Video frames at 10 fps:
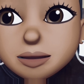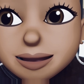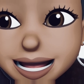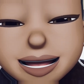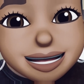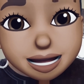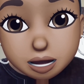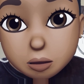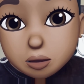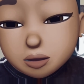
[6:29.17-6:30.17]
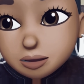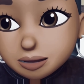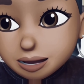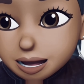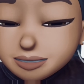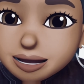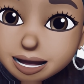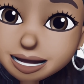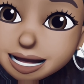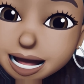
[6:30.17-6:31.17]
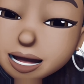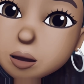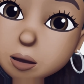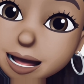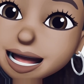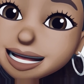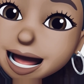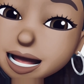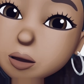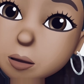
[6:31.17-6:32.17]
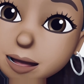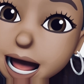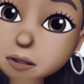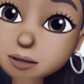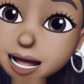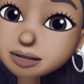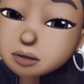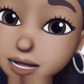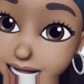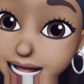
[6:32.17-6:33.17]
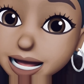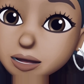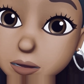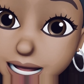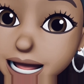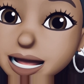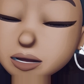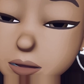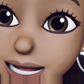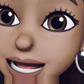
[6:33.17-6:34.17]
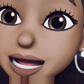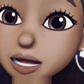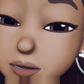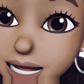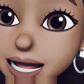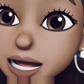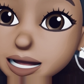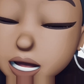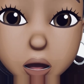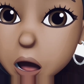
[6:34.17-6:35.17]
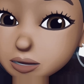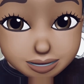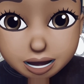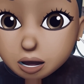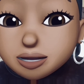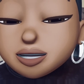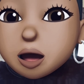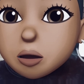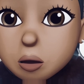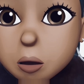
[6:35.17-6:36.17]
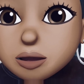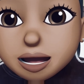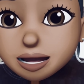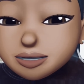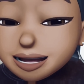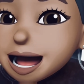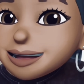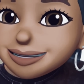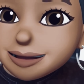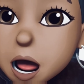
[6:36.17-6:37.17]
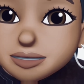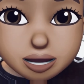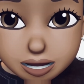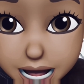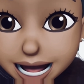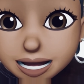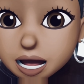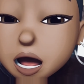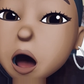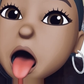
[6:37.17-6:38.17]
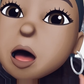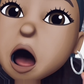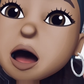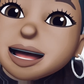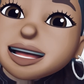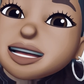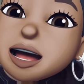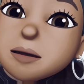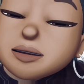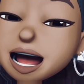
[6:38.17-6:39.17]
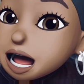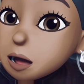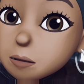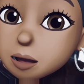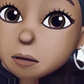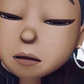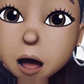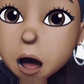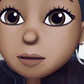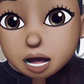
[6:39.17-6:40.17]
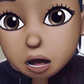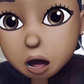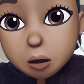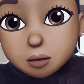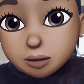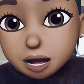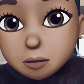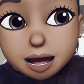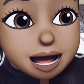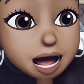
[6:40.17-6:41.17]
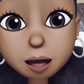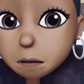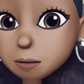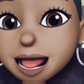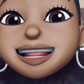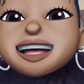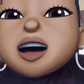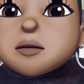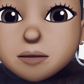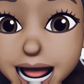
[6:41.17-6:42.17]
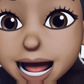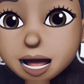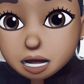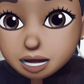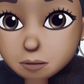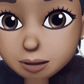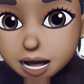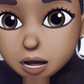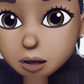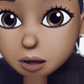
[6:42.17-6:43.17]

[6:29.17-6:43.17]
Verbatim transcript: Please don't get rid of this candle. Bring this candle back, Bath. Please, please, please, please. Because y'all, y'all notorious for that Y'all get something and it be bomb and then y'all don't bring it back. Explain it to me.